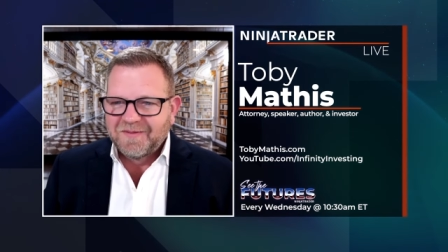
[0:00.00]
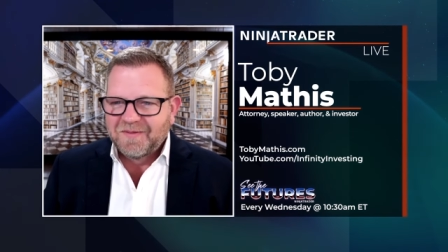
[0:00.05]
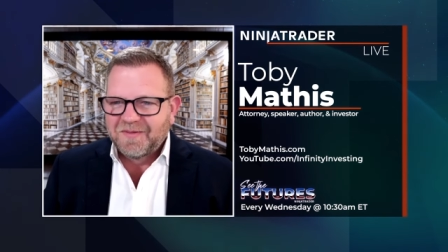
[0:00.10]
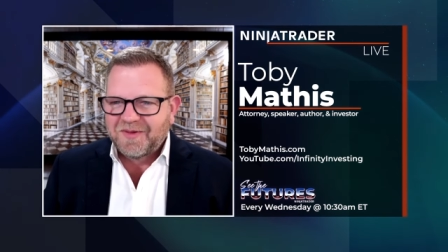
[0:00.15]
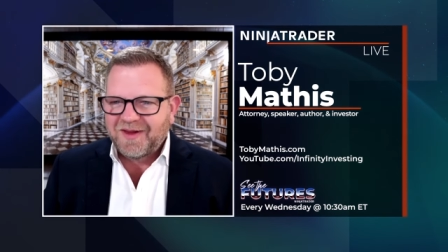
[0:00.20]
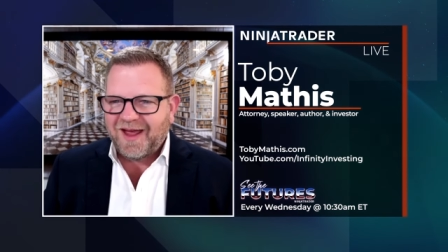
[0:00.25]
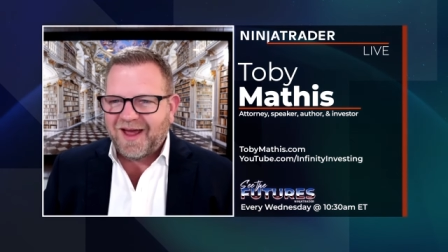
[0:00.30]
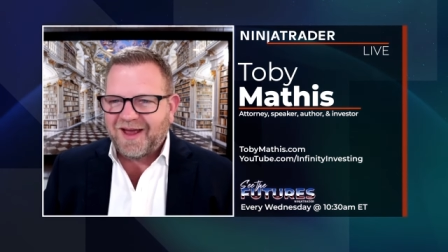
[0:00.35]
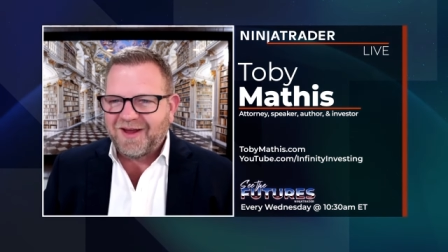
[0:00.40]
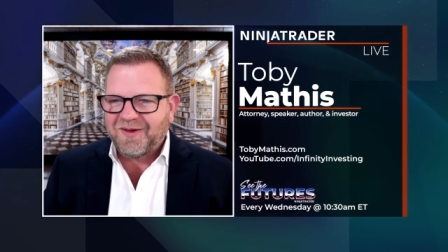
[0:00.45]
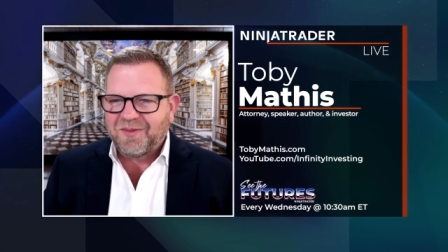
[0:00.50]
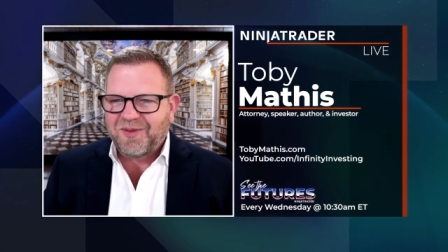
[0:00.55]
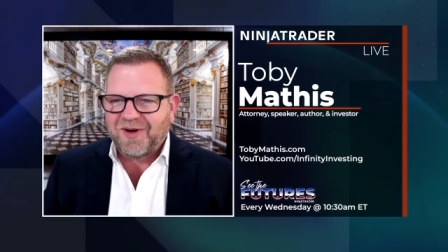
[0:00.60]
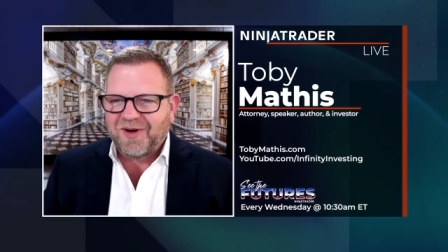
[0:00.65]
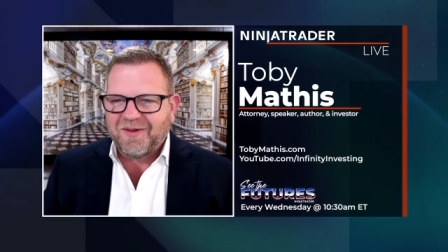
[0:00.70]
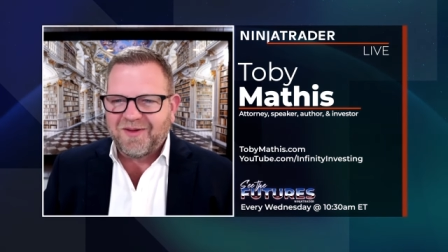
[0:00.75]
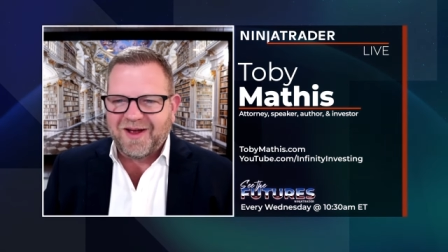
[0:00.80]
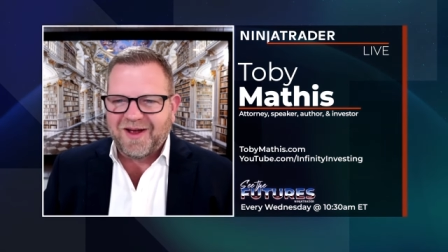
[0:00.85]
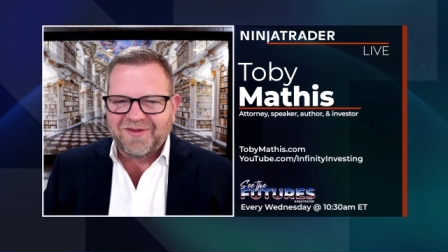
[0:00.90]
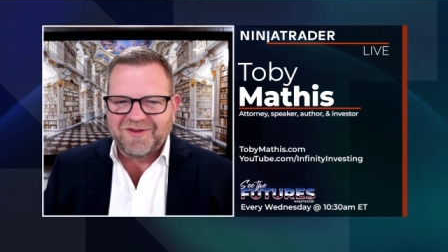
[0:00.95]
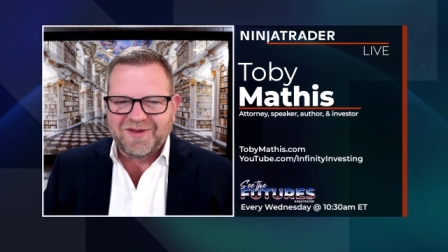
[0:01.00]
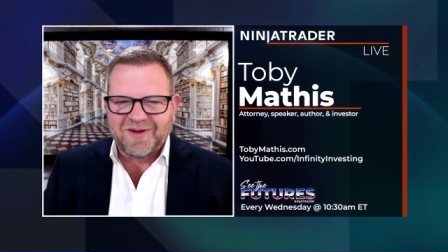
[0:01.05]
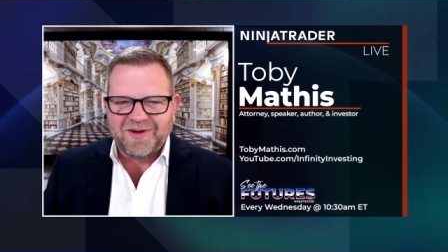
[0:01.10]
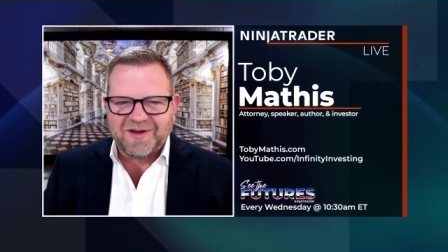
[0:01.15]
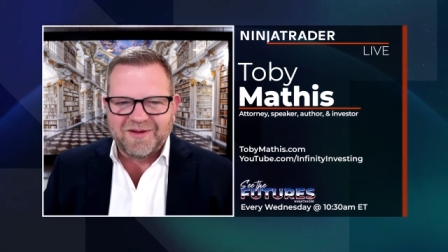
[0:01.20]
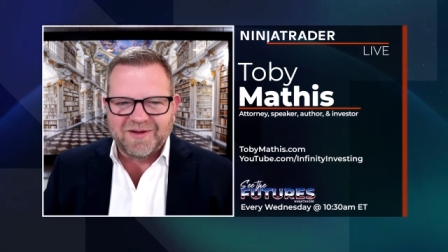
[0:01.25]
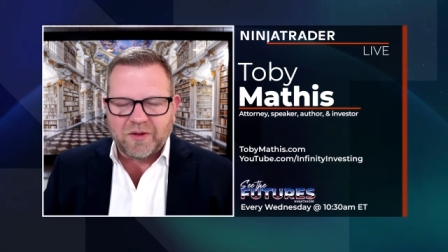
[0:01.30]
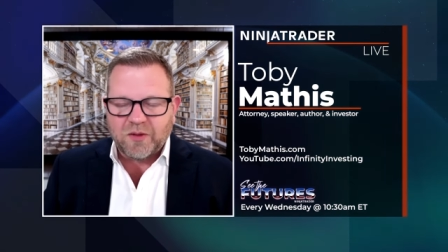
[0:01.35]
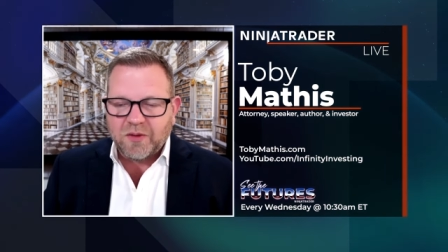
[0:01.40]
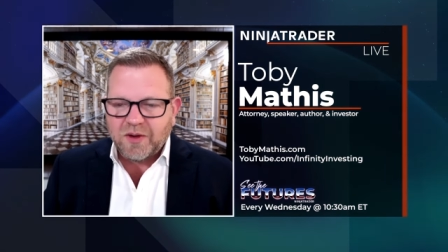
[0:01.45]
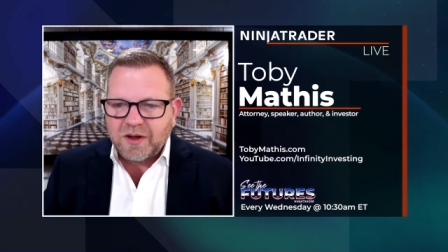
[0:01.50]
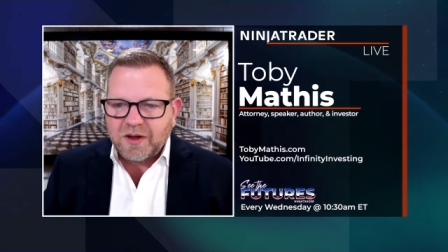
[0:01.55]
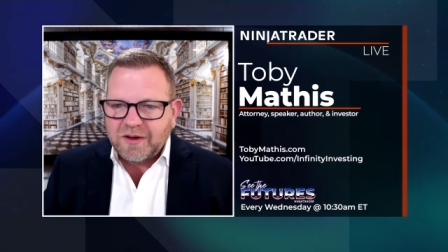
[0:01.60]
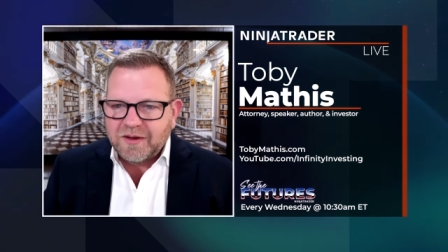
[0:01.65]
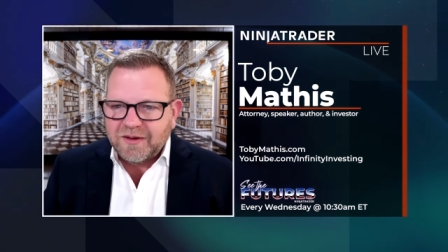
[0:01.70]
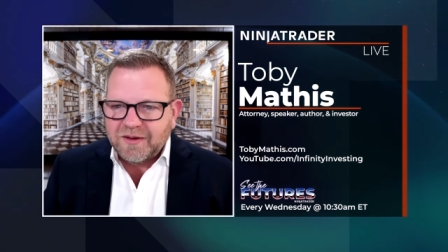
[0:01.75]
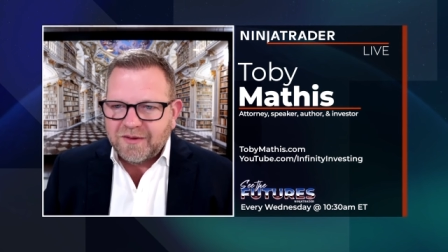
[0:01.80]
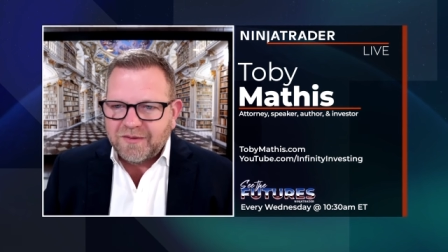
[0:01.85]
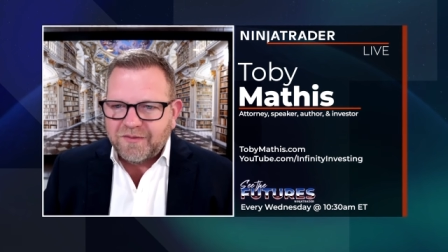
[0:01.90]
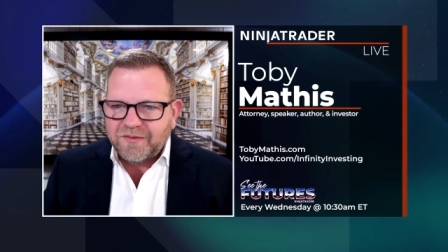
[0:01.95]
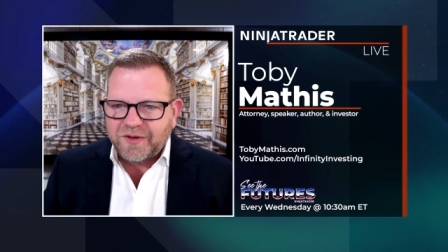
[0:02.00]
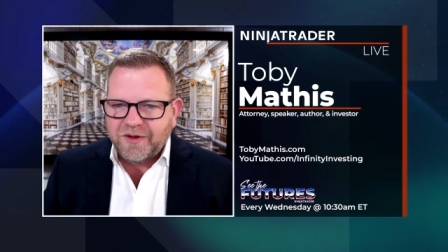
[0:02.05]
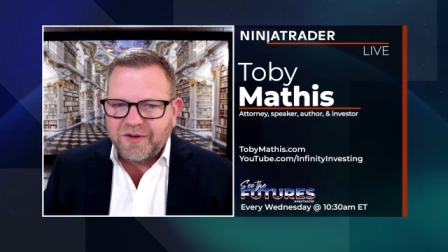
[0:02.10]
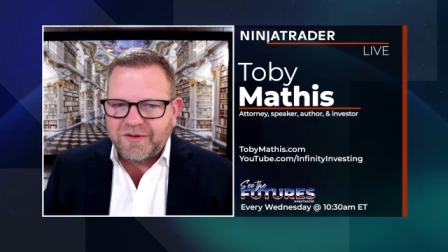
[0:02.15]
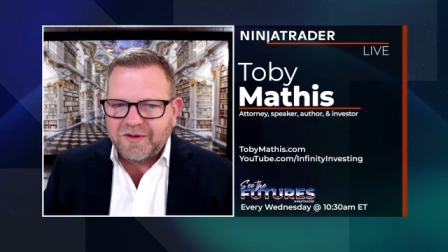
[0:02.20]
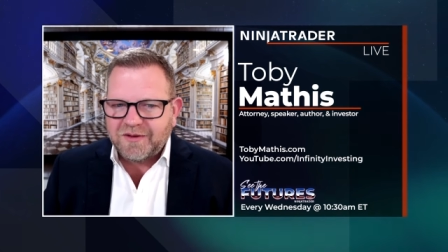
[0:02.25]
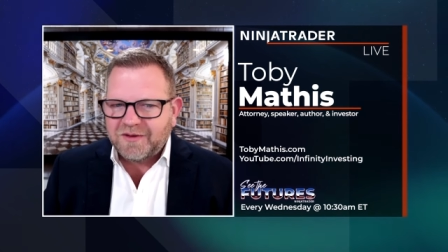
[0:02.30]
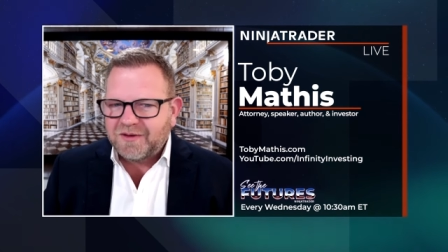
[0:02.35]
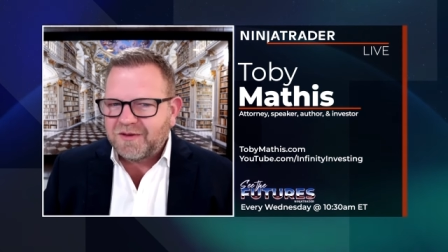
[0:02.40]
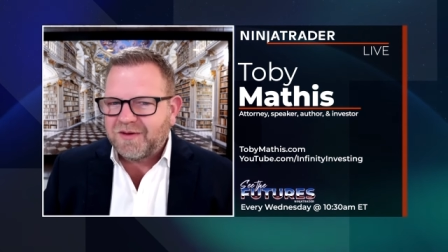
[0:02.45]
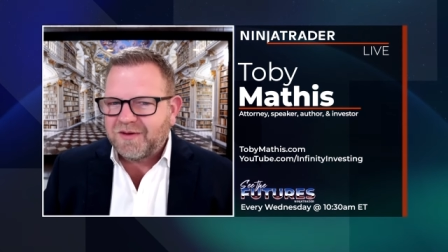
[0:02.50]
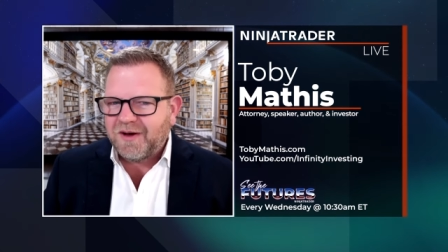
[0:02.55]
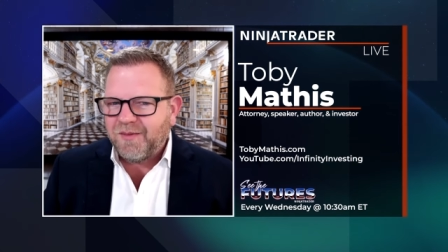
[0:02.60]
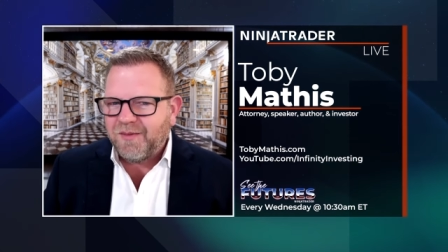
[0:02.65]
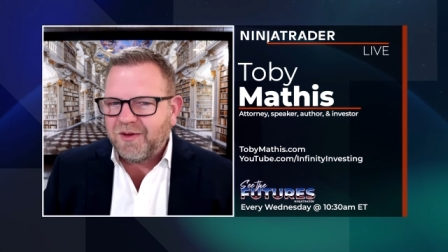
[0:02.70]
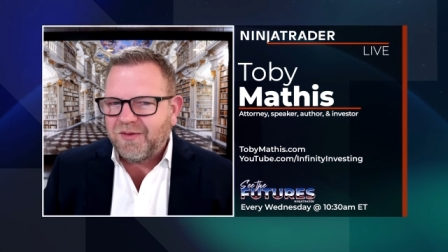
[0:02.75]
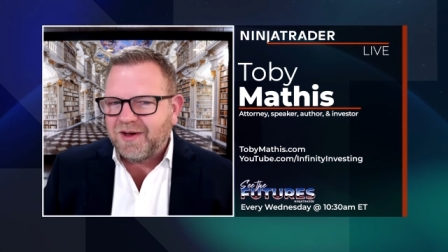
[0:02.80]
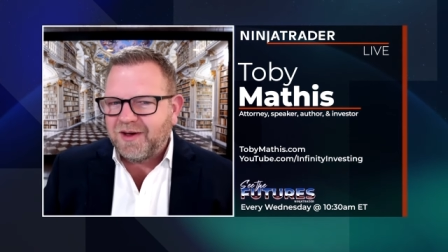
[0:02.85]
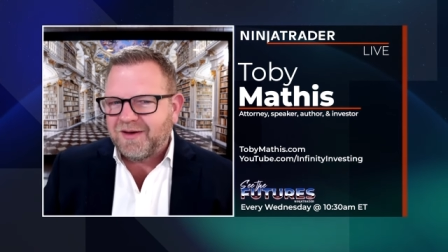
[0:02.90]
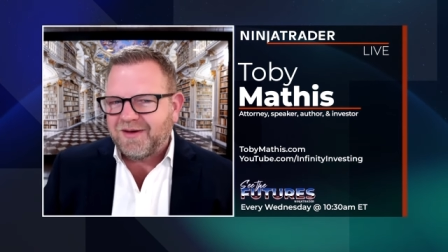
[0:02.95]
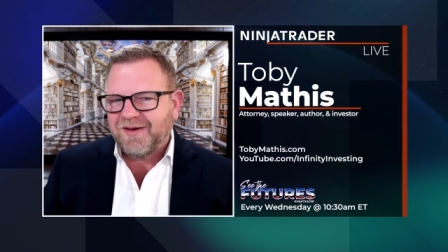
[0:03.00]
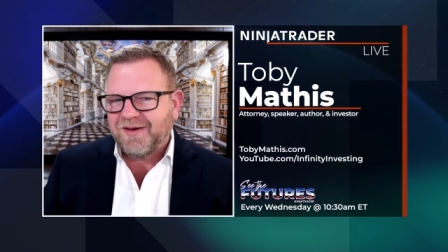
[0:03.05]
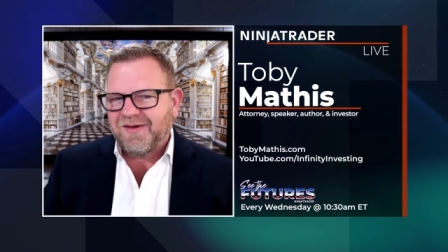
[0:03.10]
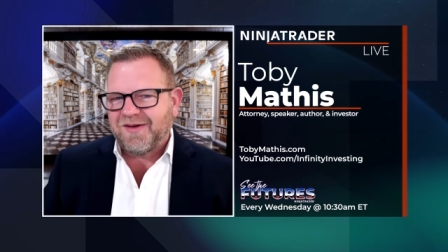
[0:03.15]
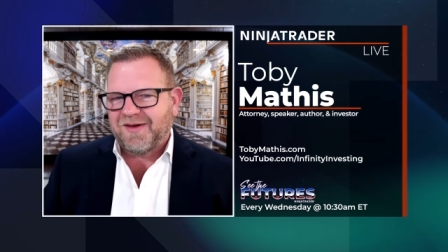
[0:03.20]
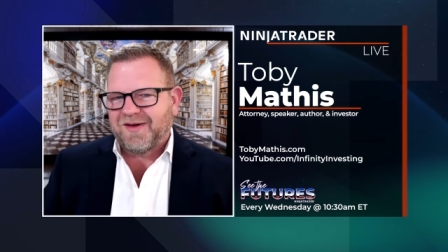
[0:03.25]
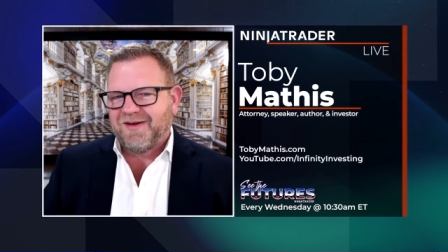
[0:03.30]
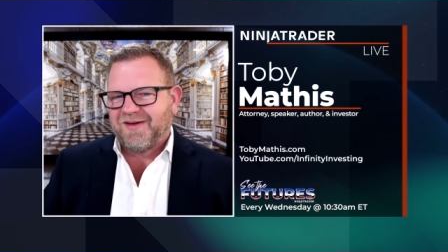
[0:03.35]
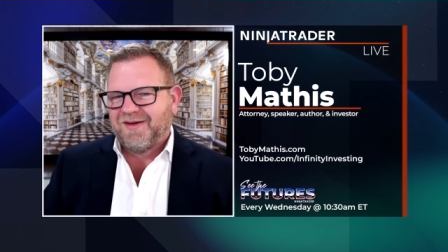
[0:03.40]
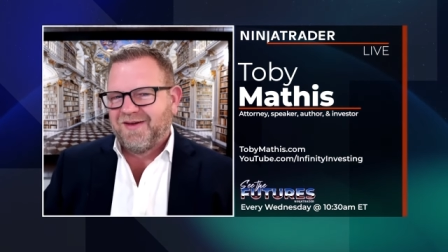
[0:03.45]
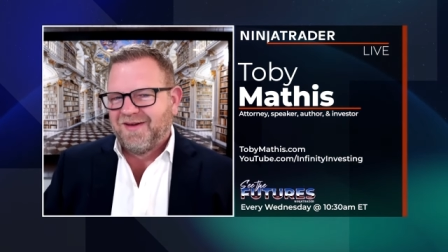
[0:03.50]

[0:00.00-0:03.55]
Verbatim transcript: Yeah, you'll probably have somebody who's like, what? Futures? Tell me what you're doing.